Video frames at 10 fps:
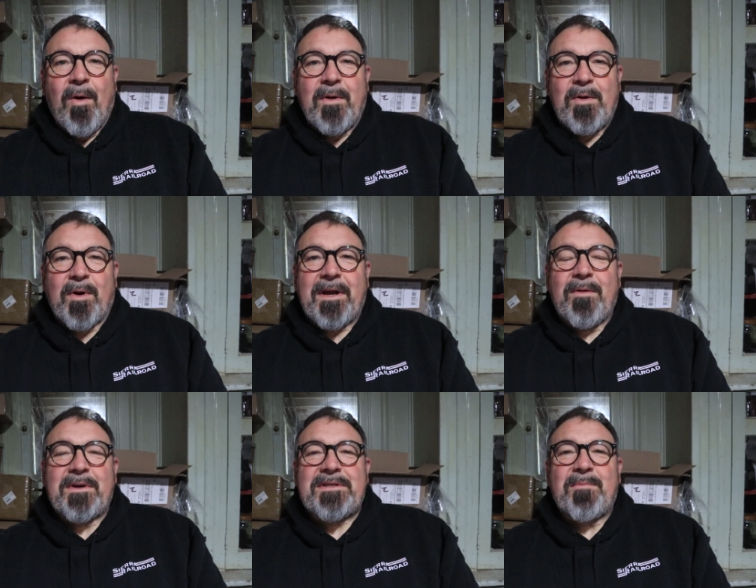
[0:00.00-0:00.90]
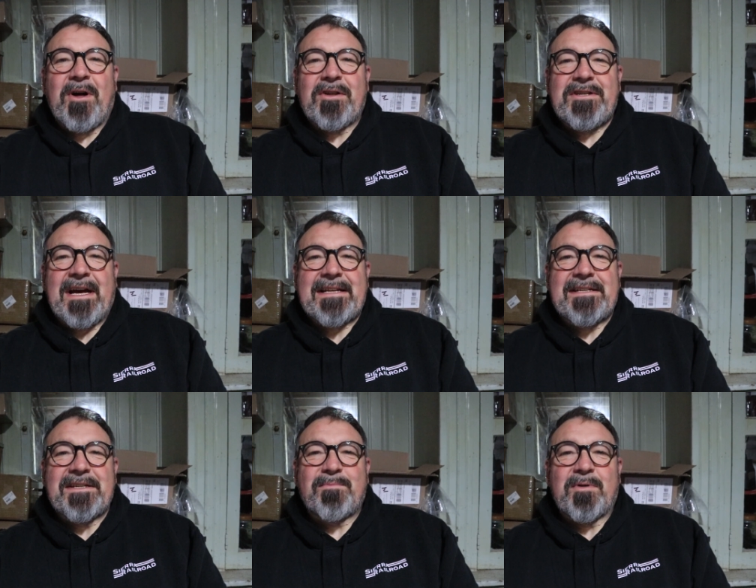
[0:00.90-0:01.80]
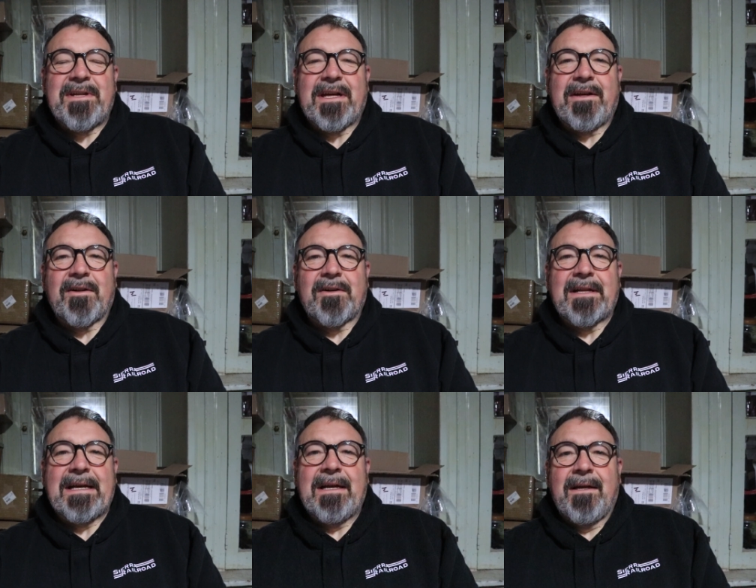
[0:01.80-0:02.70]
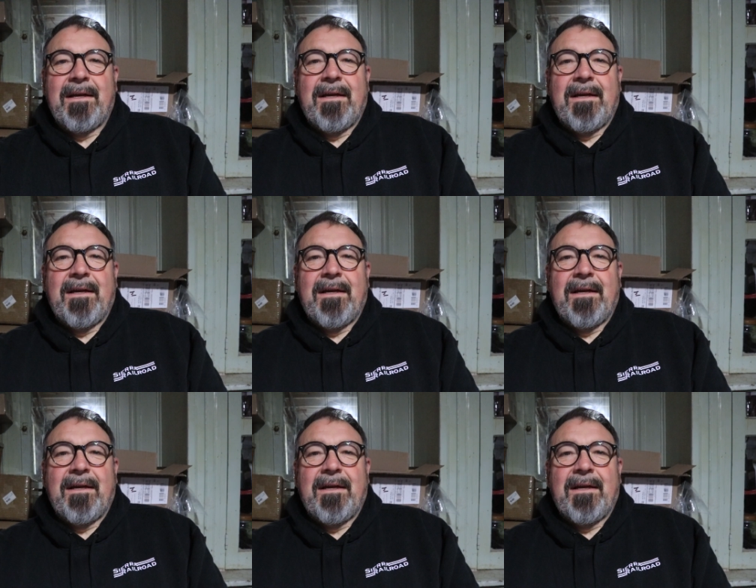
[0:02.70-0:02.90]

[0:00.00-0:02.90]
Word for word: when you're working with small chassis, particularly,